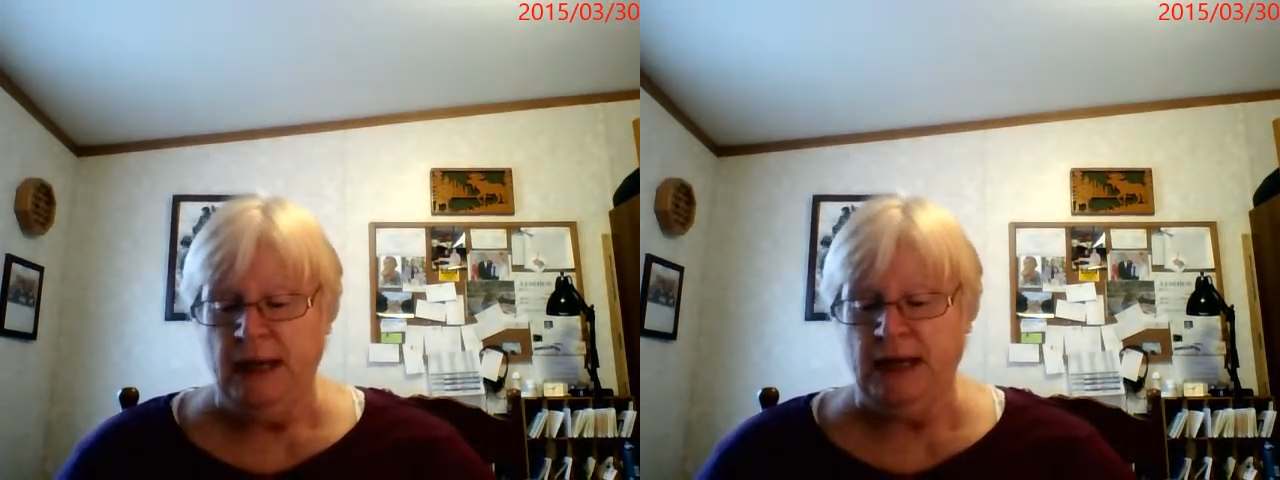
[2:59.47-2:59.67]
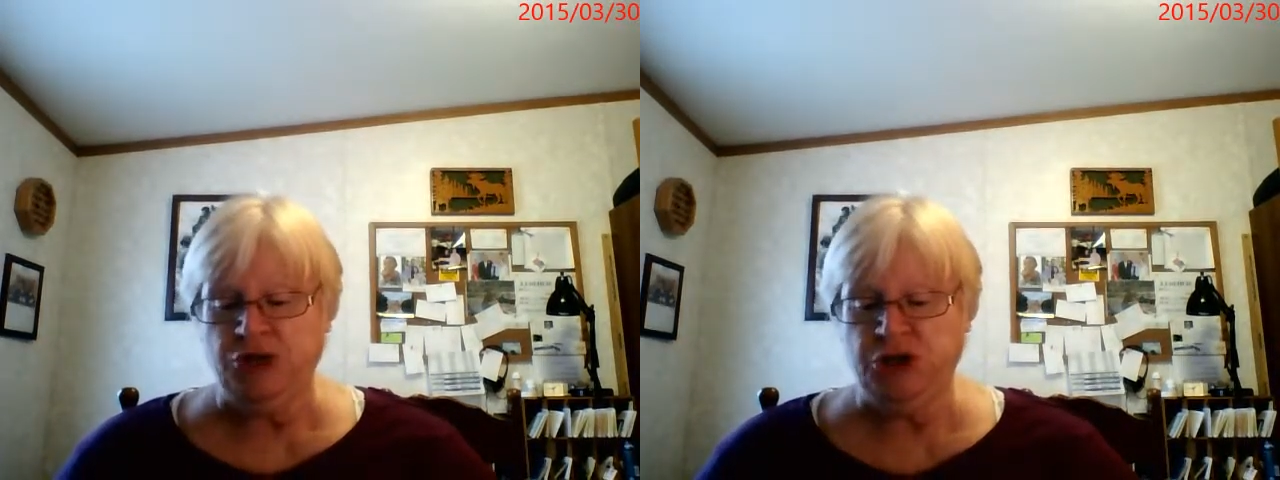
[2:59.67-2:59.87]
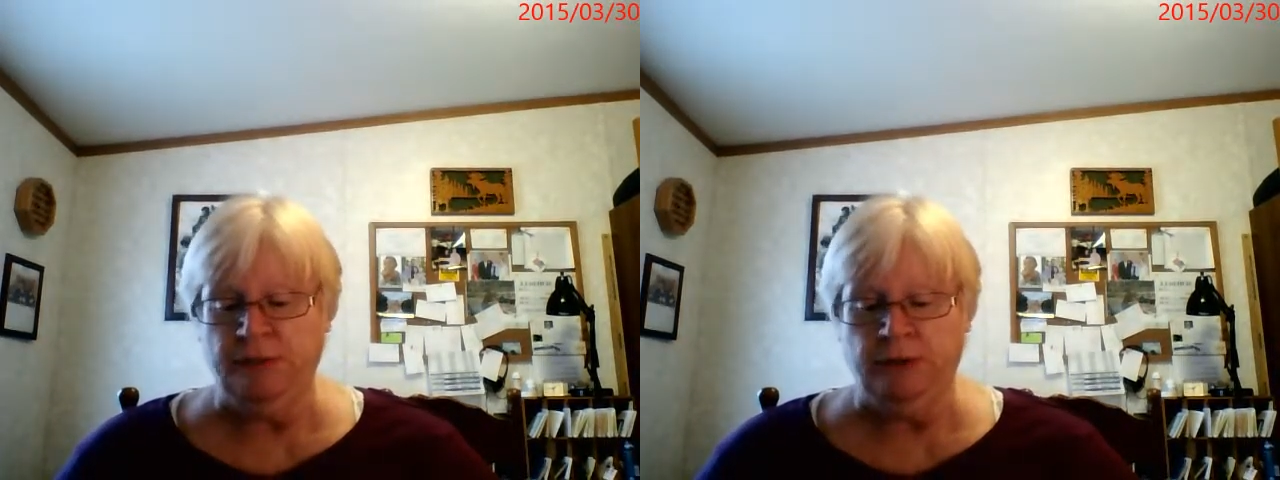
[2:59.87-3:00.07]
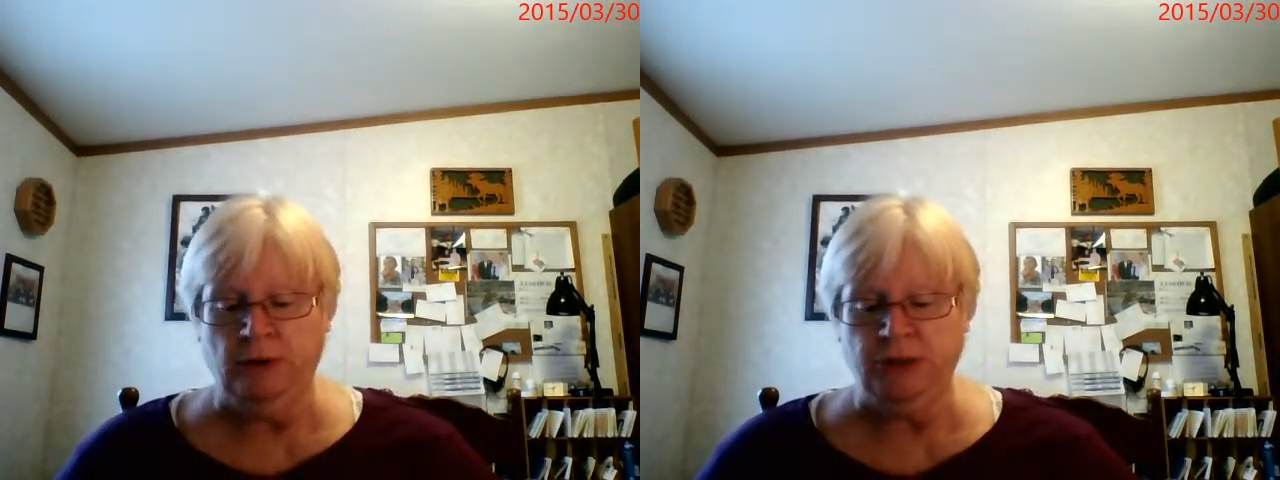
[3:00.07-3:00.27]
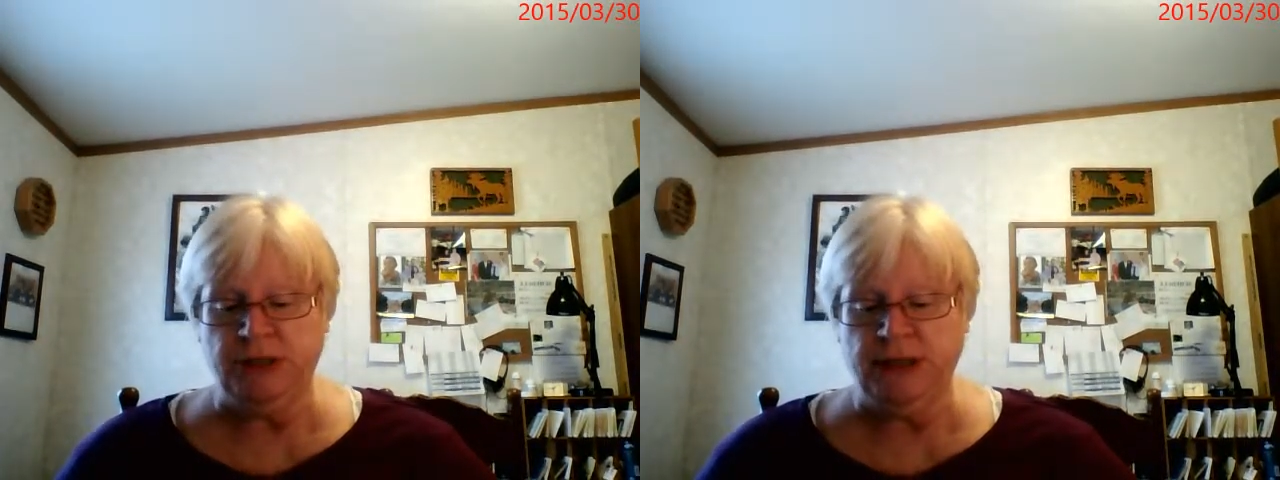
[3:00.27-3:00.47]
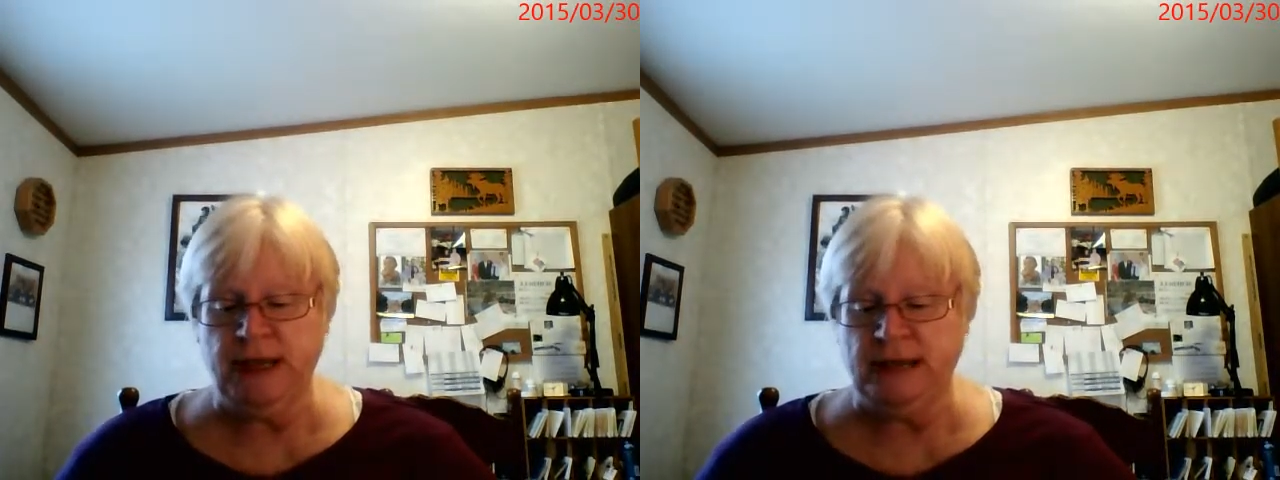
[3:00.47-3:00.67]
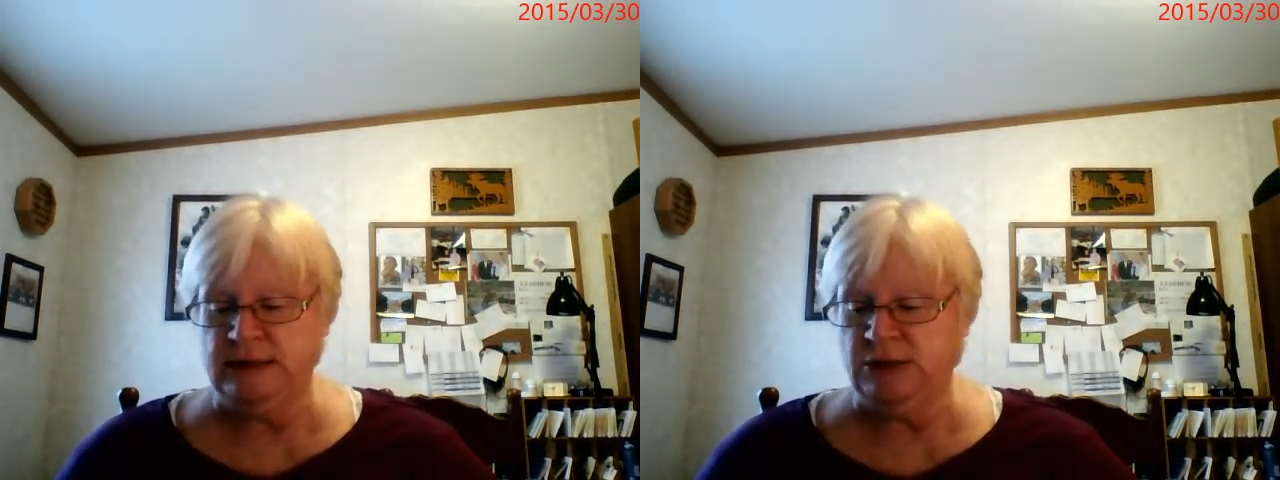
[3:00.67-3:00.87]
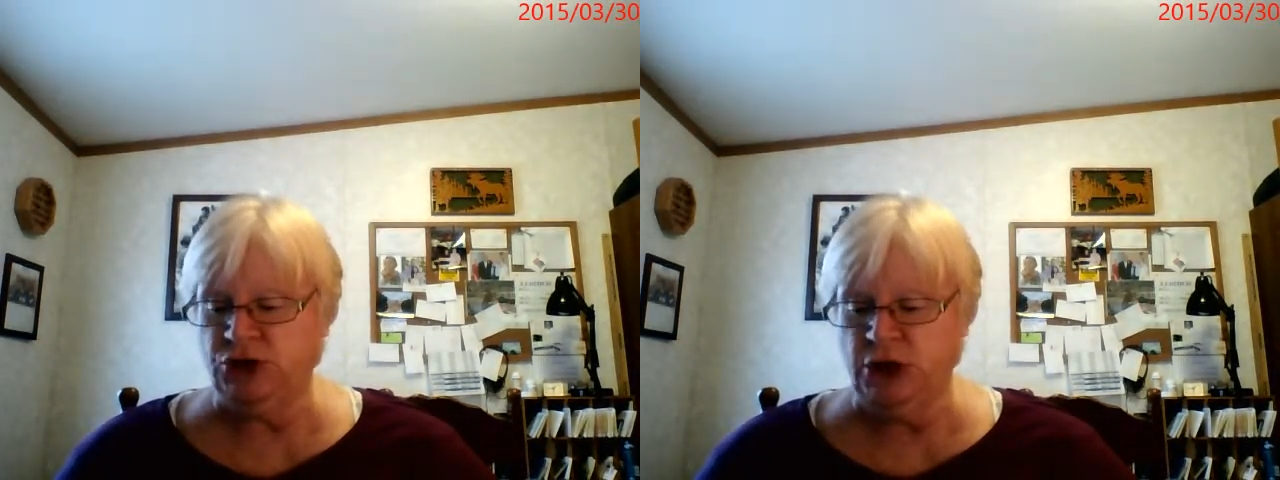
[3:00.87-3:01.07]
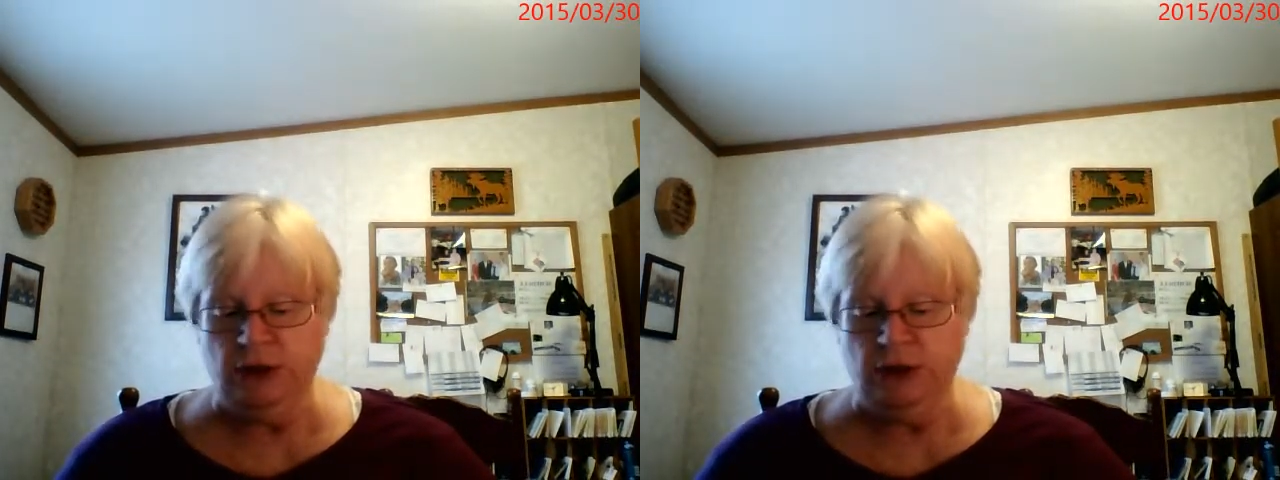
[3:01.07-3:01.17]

As she approached the gates, she